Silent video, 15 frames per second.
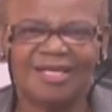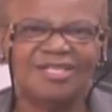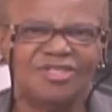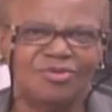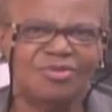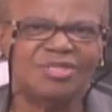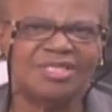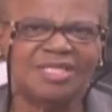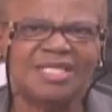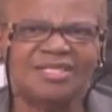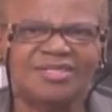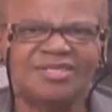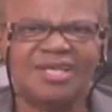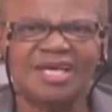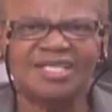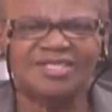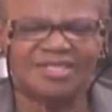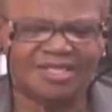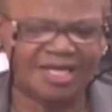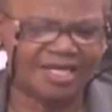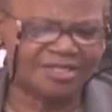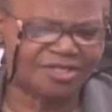And so it's, it's nice
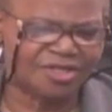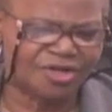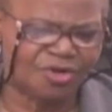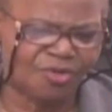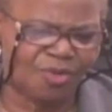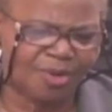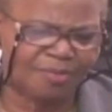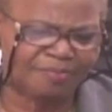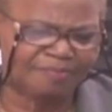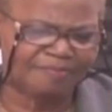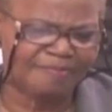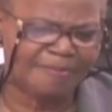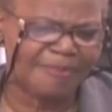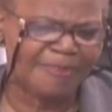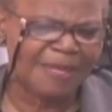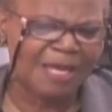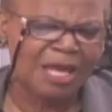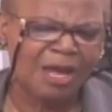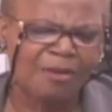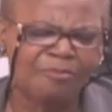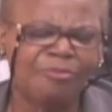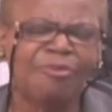to get to know them.
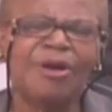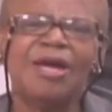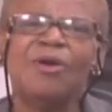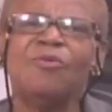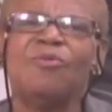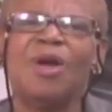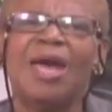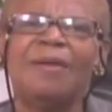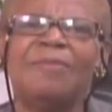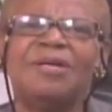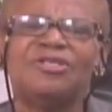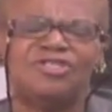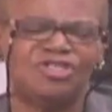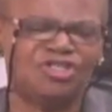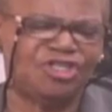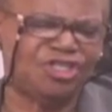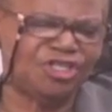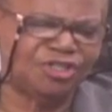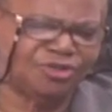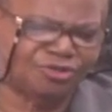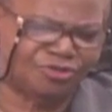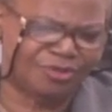Br'er Rabbit's
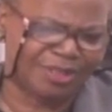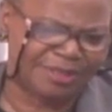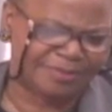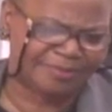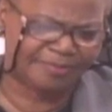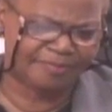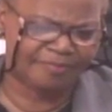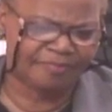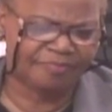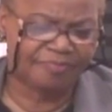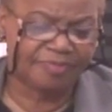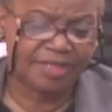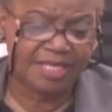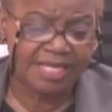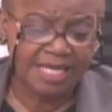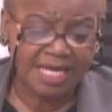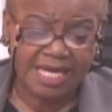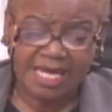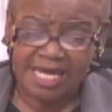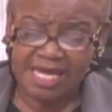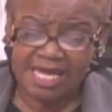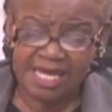Children.
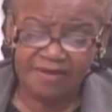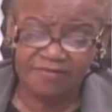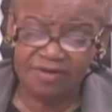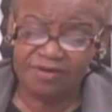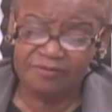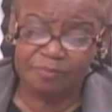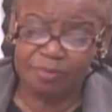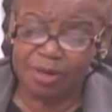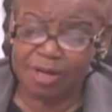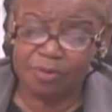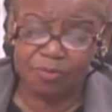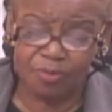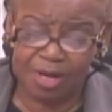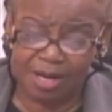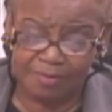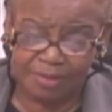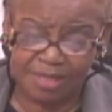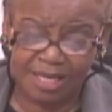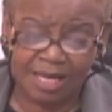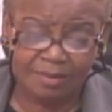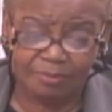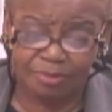Even if Br'er
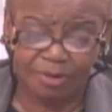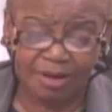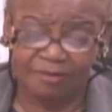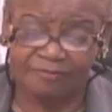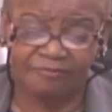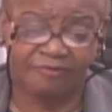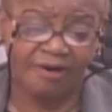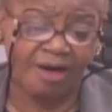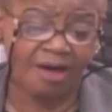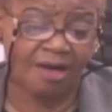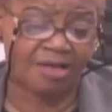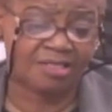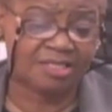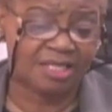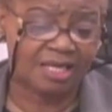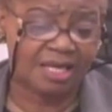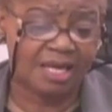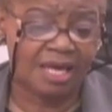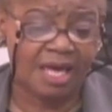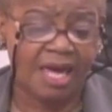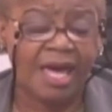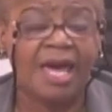Rabbit and Br'er Fox
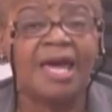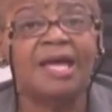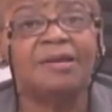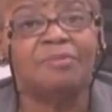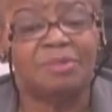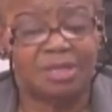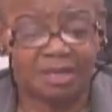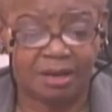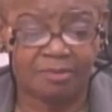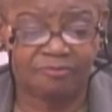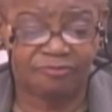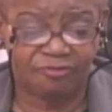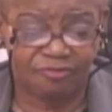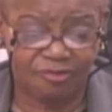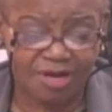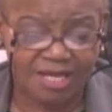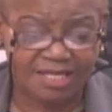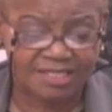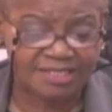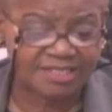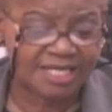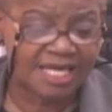had become
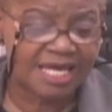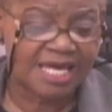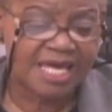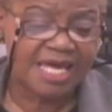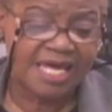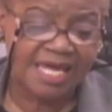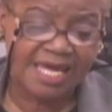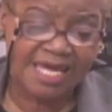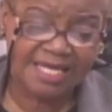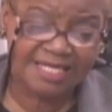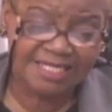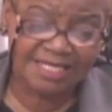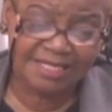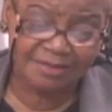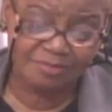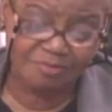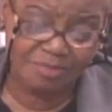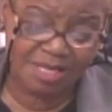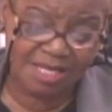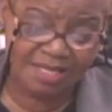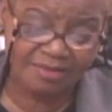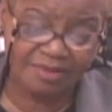friends, it didn't
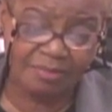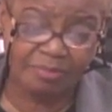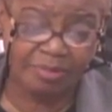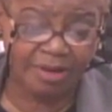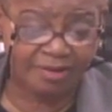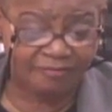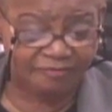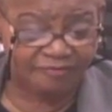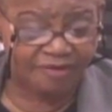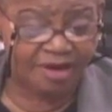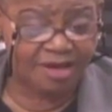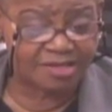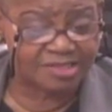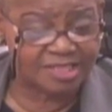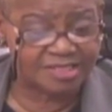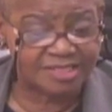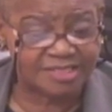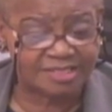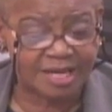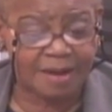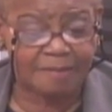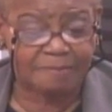mean that Br'er Fox had
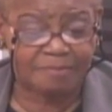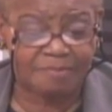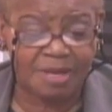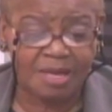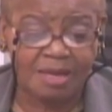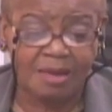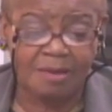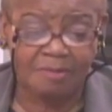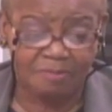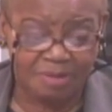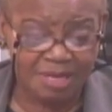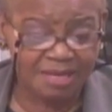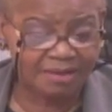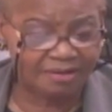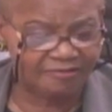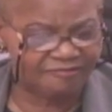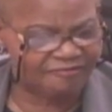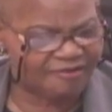stopped being a